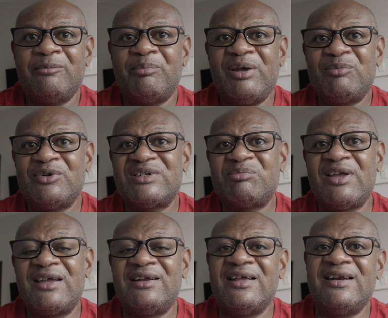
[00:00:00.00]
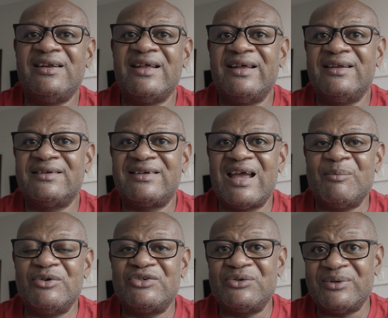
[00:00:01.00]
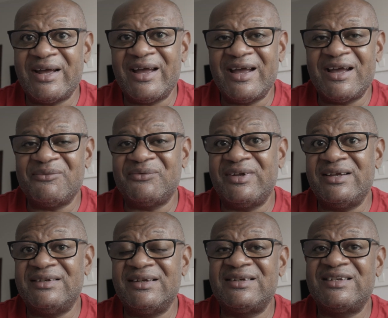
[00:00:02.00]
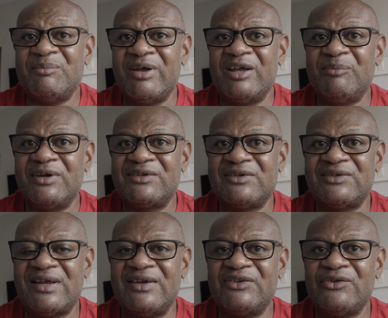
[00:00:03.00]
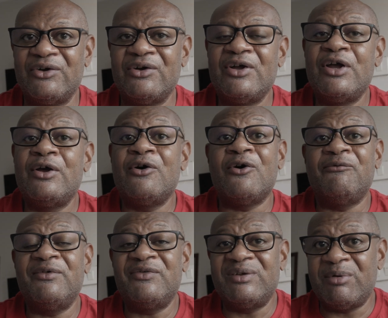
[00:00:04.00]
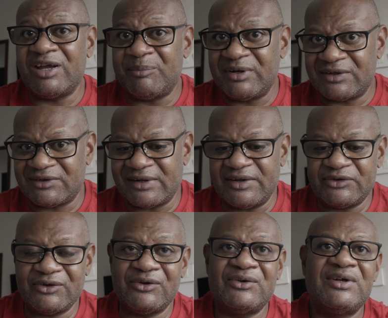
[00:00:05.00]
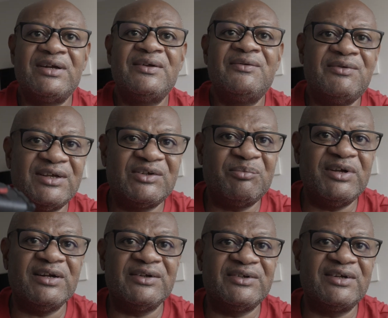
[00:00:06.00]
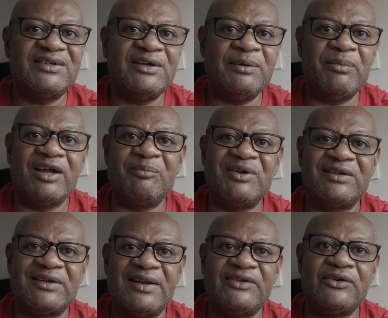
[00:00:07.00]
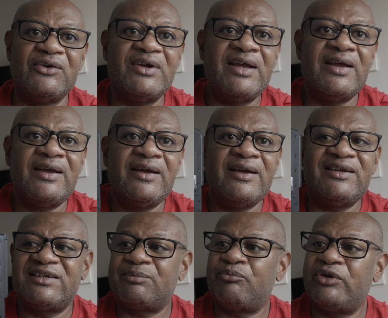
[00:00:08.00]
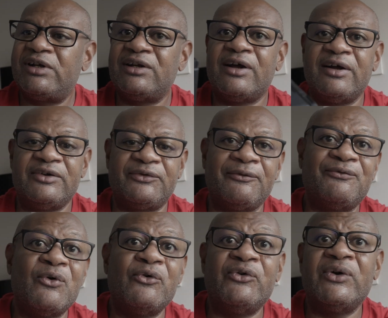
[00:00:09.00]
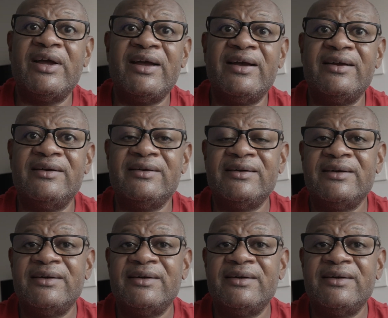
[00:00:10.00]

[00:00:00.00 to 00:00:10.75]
people are speculating that this camera should have a 60 megapixel sensor or 50 megapixel sensor. This being a 60 megapixel sensor, it's pretty large for photo, and